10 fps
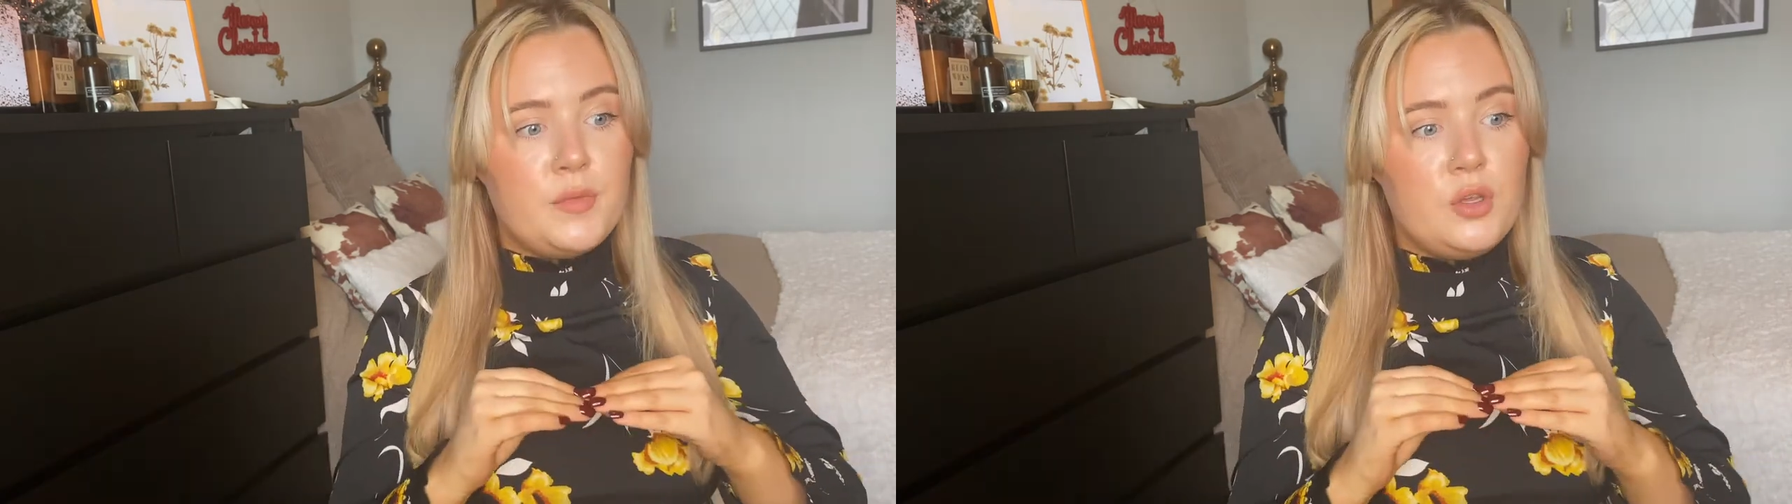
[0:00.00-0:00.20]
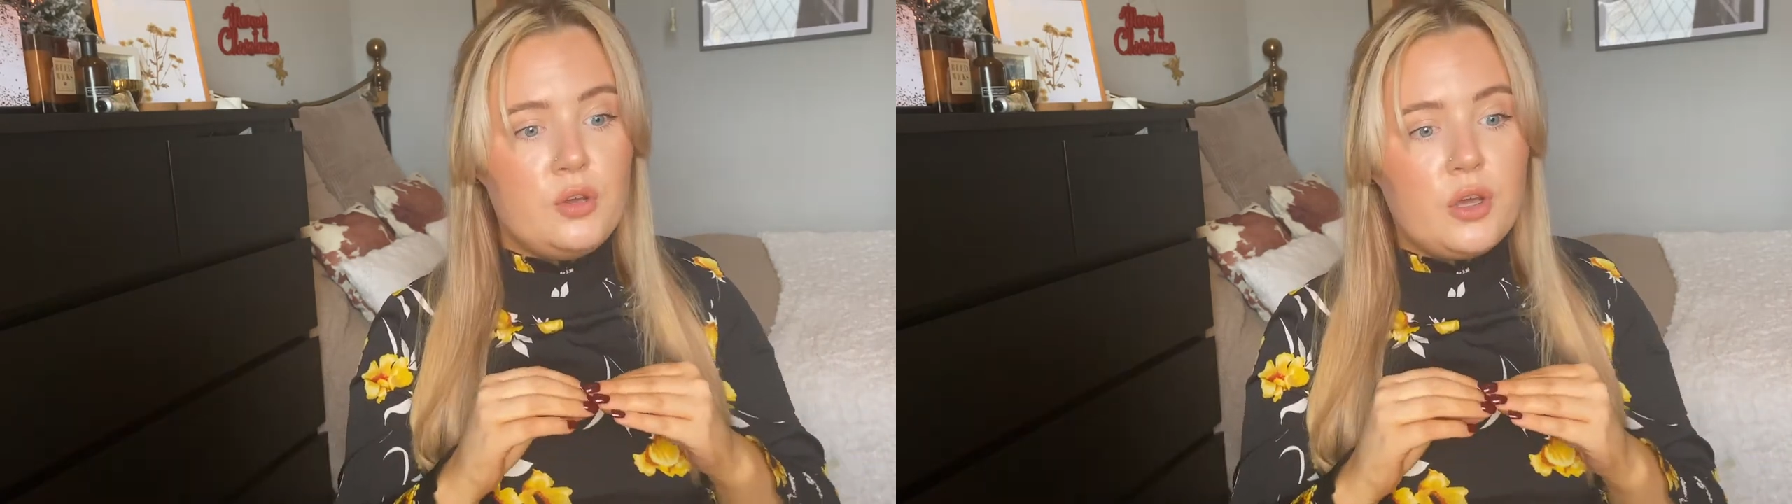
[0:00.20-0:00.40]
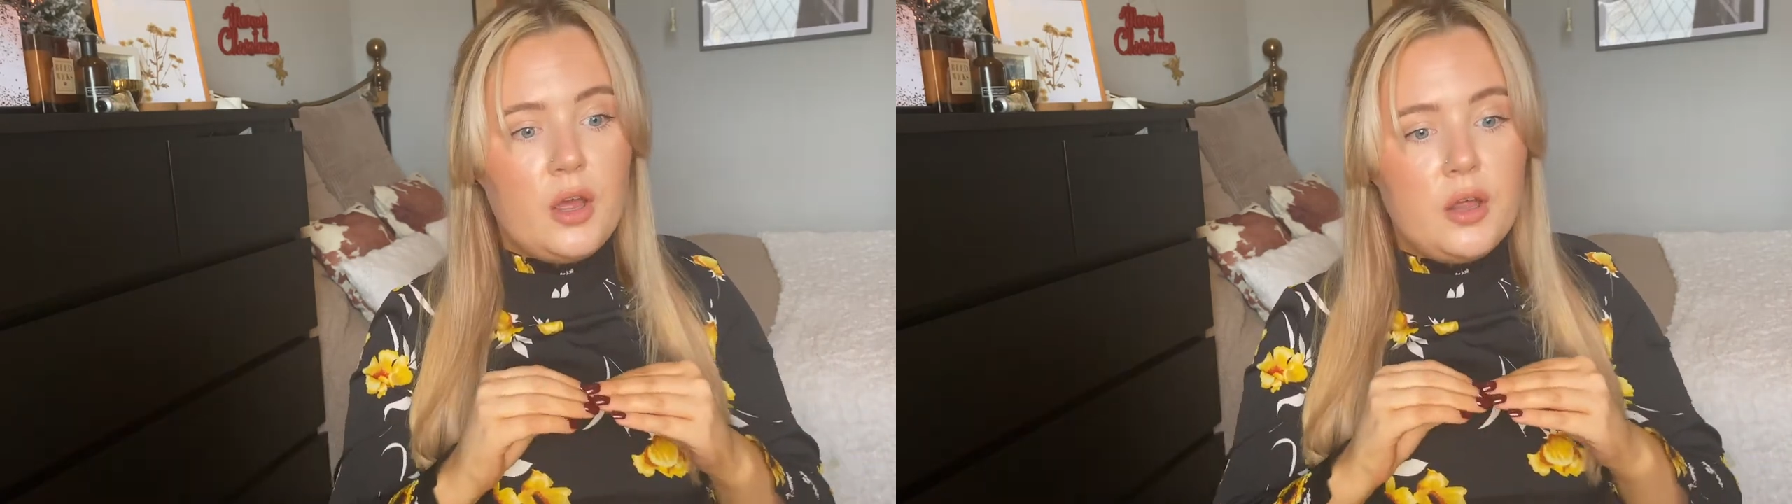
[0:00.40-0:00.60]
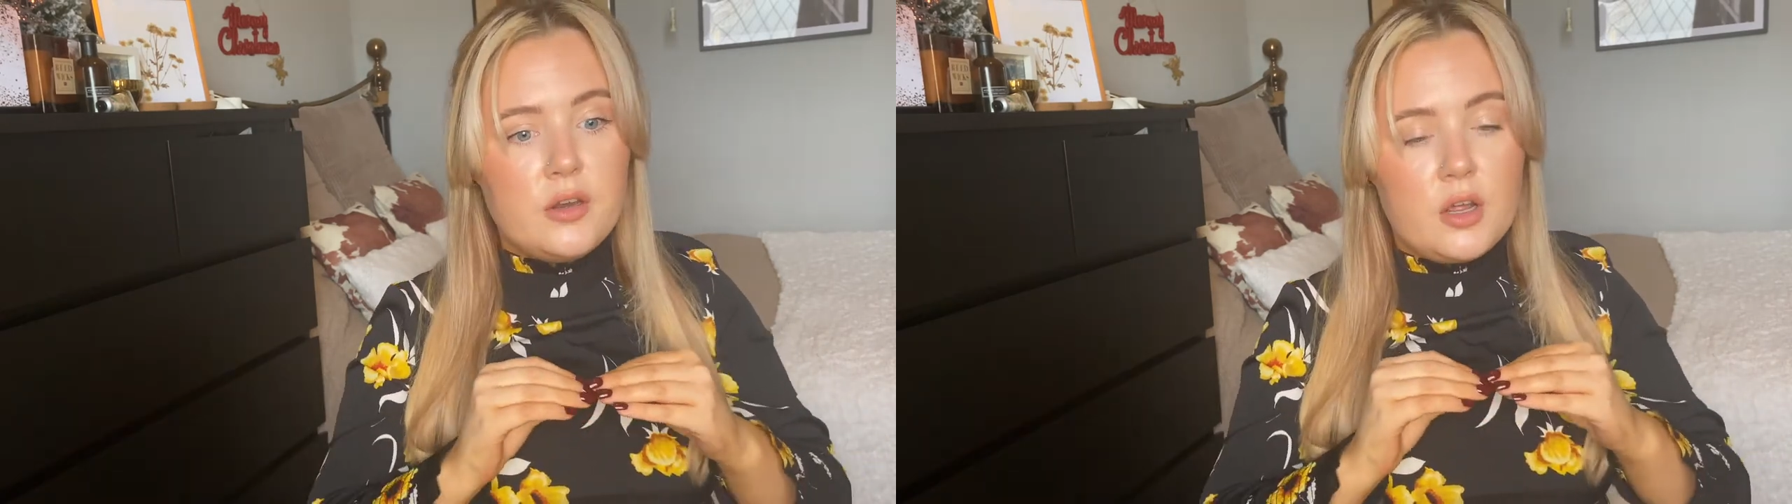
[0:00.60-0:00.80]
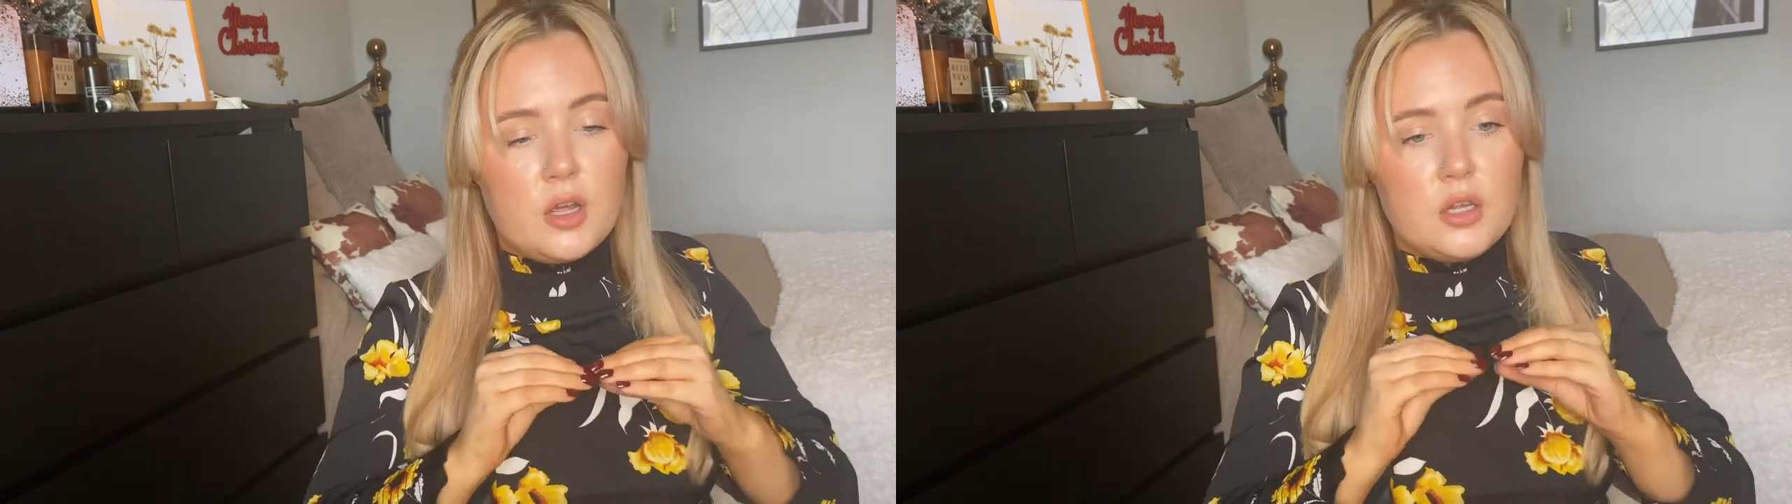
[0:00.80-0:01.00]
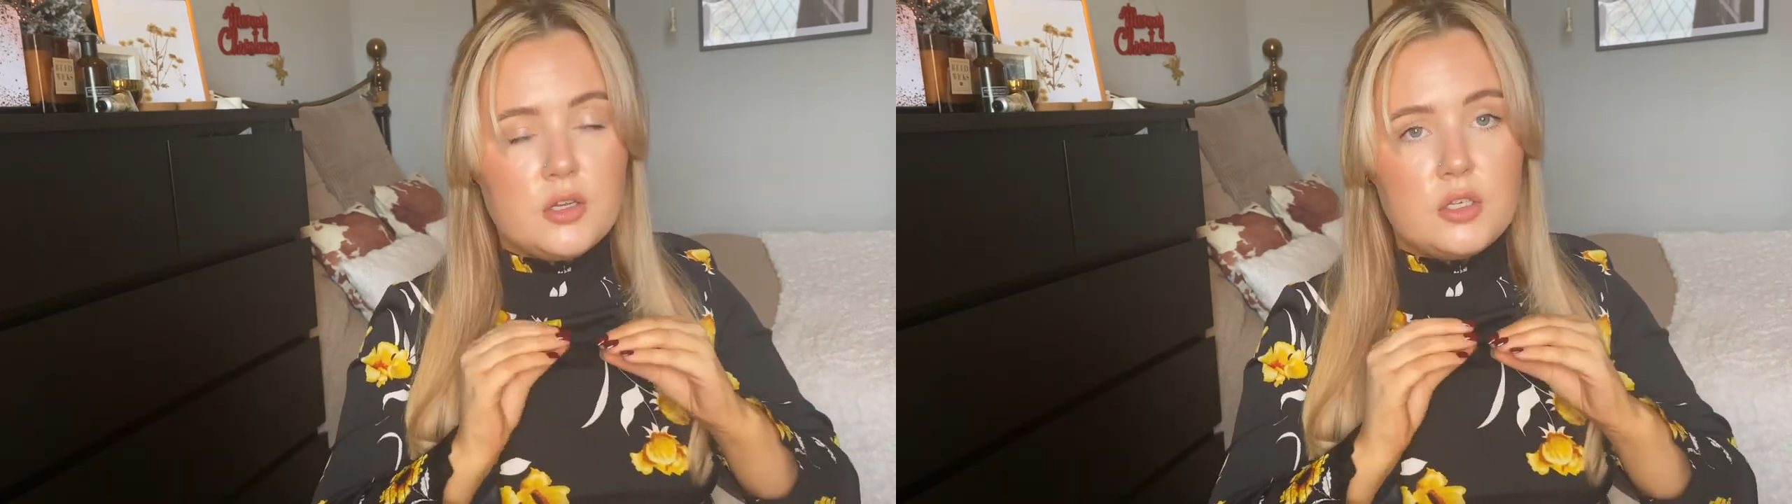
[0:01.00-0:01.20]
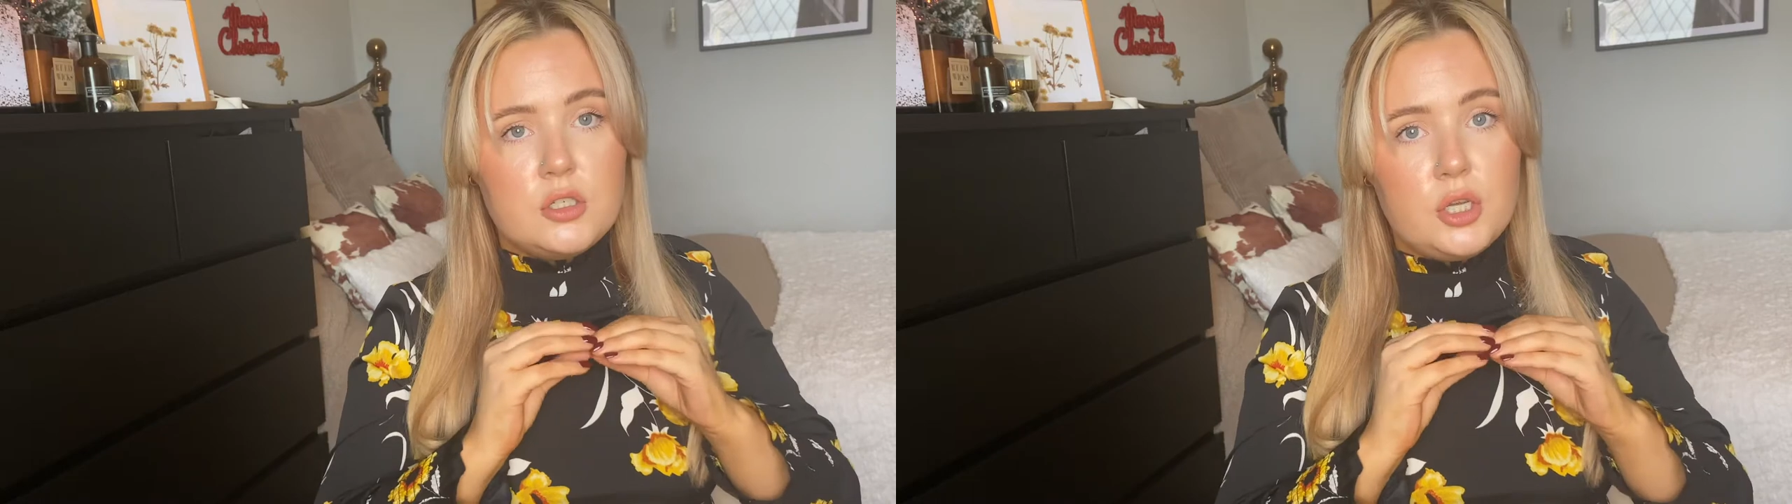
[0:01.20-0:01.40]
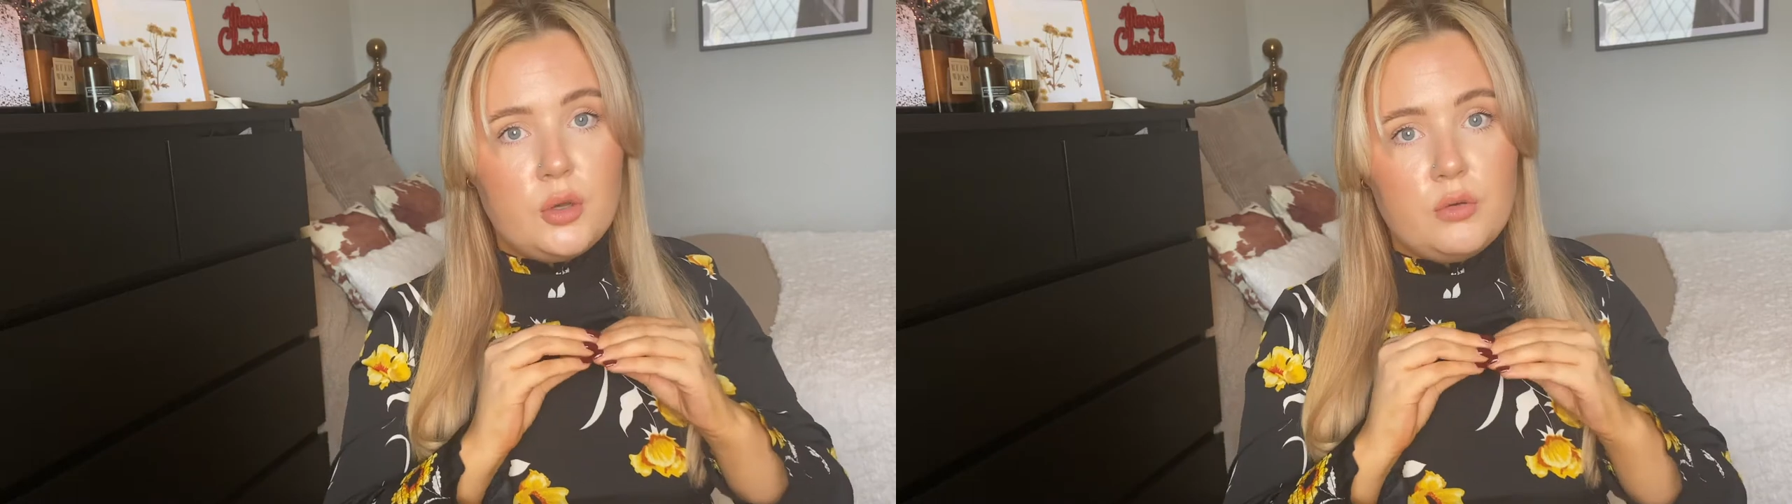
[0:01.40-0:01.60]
you can do